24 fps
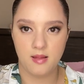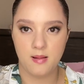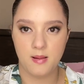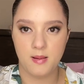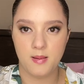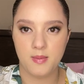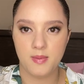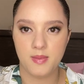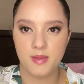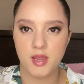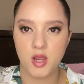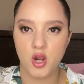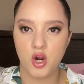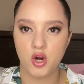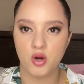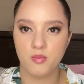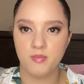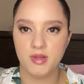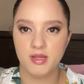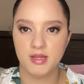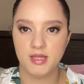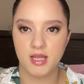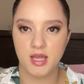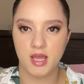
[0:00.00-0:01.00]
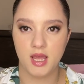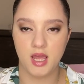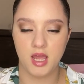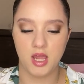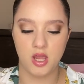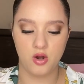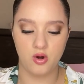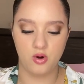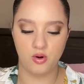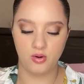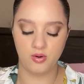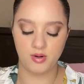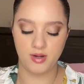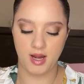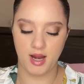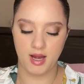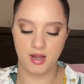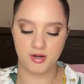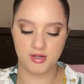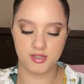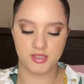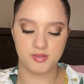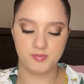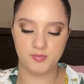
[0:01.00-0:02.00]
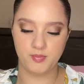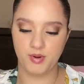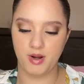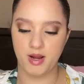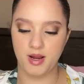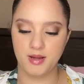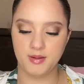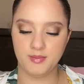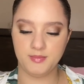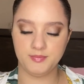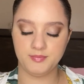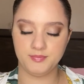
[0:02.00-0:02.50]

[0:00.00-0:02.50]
the Urban Decay All Nighter Spray.